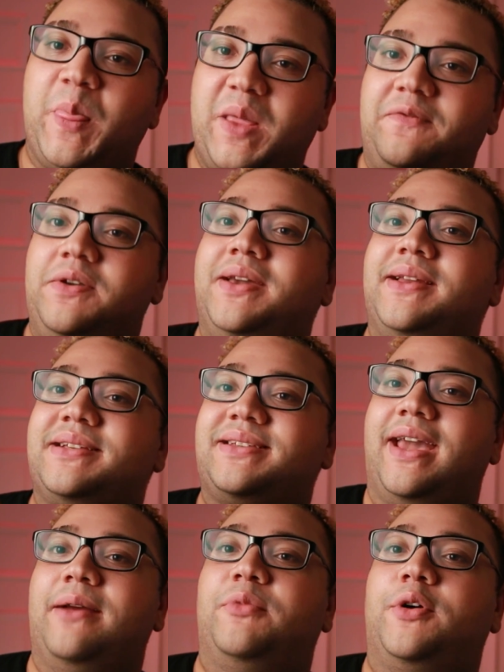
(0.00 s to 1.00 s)
If you get this
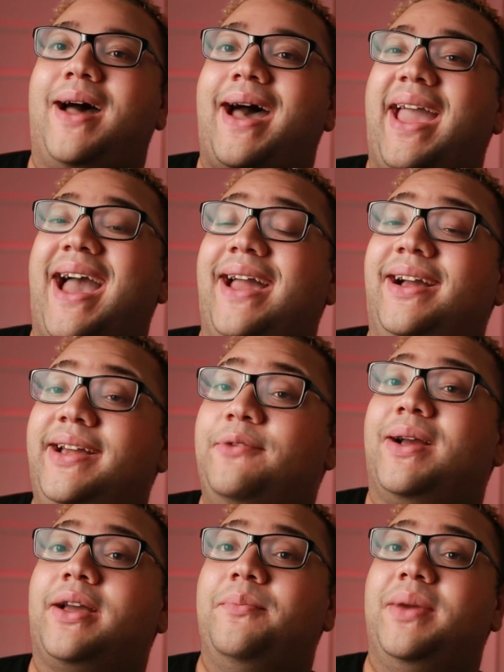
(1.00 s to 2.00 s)
camera, I highly
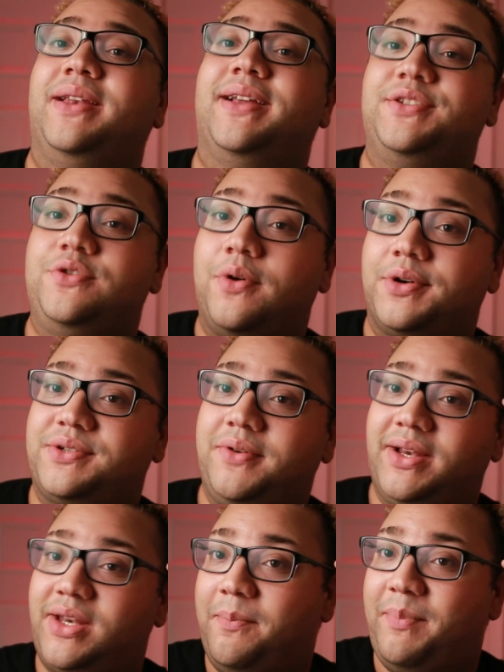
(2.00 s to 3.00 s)
recommend that you also
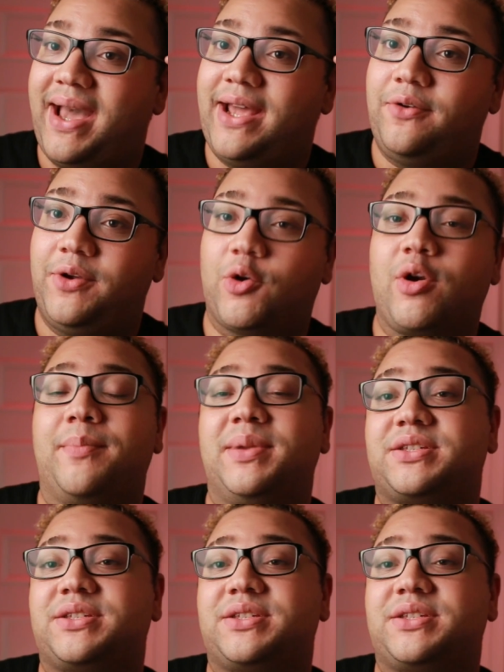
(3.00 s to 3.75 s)
get the battery grip.